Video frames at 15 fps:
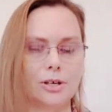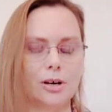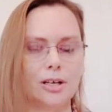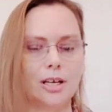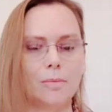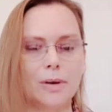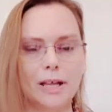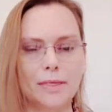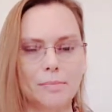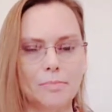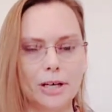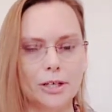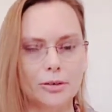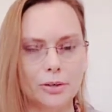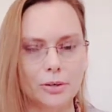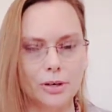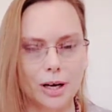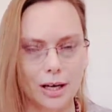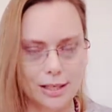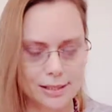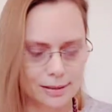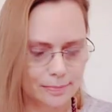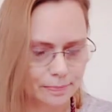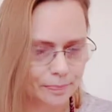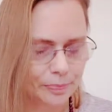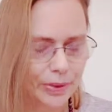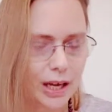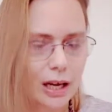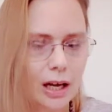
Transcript: talking about the microcosm.